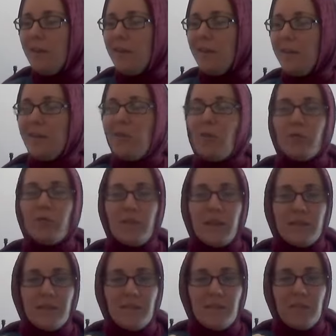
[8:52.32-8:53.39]
he also
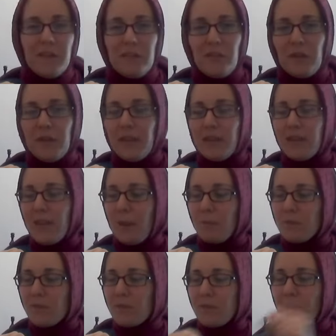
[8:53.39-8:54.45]
has a very funny
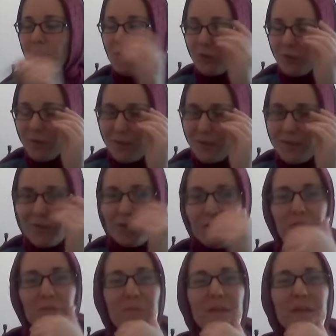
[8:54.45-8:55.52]
caps on
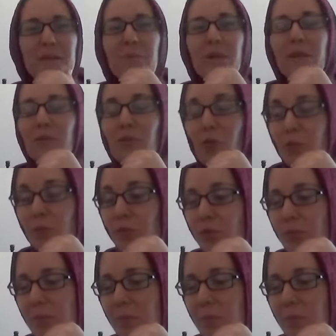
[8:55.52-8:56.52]
social media platforms.